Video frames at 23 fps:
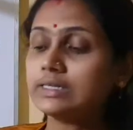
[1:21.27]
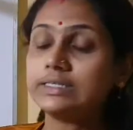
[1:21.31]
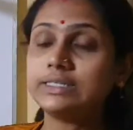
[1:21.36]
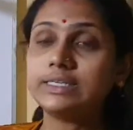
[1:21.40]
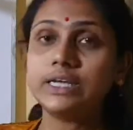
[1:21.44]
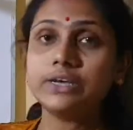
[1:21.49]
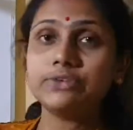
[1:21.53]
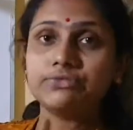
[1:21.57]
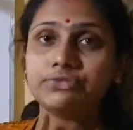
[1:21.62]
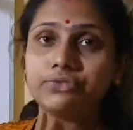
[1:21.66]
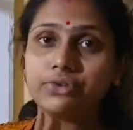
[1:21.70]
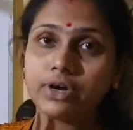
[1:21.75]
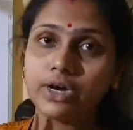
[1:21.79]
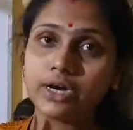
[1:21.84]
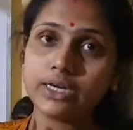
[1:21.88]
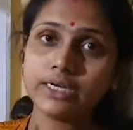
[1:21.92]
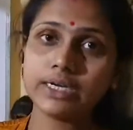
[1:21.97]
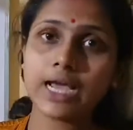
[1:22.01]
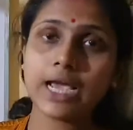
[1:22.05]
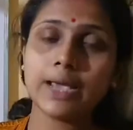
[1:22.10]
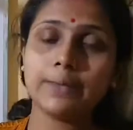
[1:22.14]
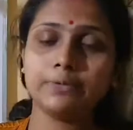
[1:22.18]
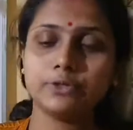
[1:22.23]
different
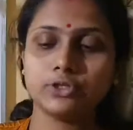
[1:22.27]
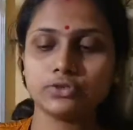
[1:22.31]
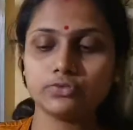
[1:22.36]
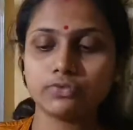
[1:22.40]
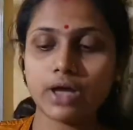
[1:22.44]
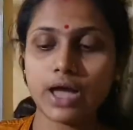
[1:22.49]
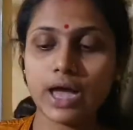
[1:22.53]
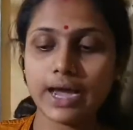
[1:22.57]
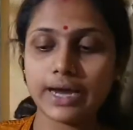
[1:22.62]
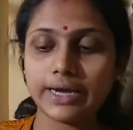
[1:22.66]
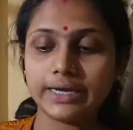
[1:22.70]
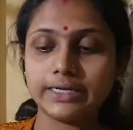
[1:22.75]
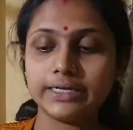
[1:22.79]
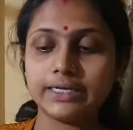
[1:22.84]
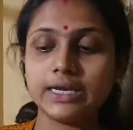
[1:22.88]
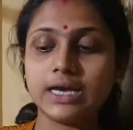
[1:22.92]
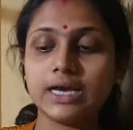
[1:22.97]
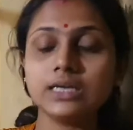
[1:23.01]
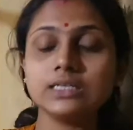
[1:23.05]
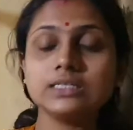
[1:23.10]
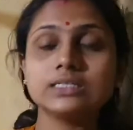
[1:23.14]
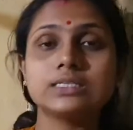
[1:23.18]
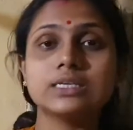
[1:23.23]
types of
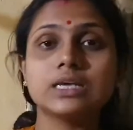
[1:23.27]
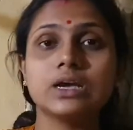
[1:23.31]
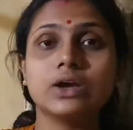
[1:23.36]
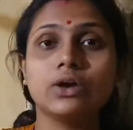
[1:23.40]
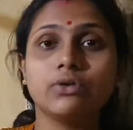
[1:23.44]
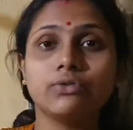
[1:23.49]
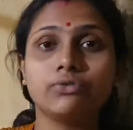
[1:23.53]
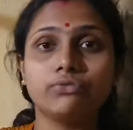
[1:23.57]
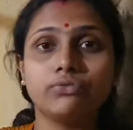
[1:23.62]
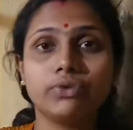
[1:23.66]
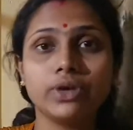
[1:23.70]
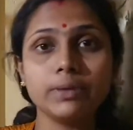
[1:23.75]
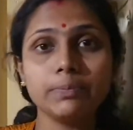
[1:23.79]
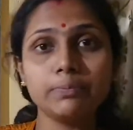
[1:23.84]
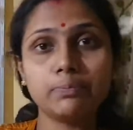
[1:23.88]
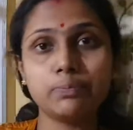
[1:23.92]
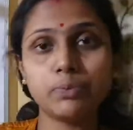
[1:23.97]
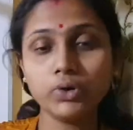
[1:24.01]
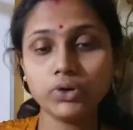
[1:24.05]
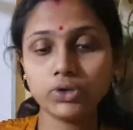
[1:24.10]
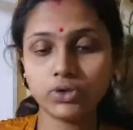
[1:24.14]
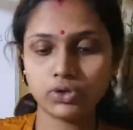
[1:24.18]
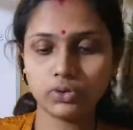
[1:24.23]
ideas we
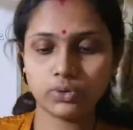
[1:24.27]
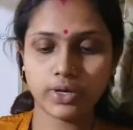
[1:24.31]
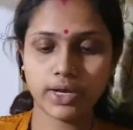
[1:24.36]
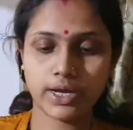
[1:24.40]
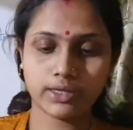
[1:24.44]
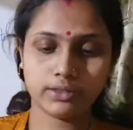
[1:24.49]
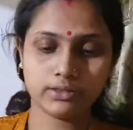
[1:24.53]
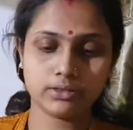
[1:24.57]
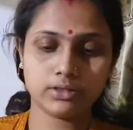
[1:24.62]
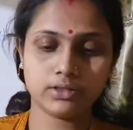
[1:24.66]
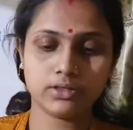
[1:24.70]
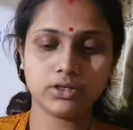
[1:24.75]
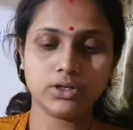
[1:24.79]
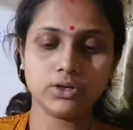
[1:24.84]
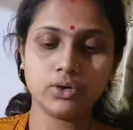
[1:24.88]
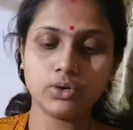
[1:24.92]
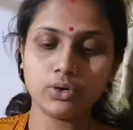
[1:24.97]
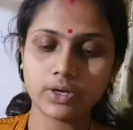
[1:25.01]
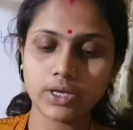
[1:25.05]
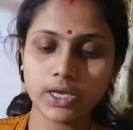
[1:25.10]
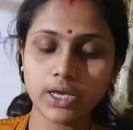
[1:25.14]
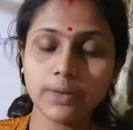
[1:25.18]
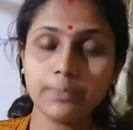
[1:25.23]
put together.
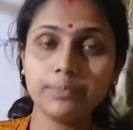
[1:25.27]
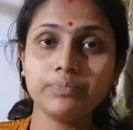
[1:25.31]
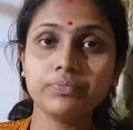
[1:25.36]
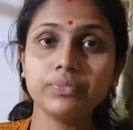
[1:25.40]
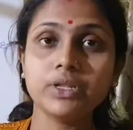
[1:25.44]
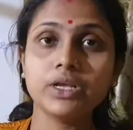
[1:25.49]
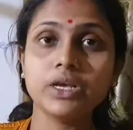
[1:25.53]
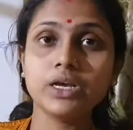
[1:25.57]
Okay.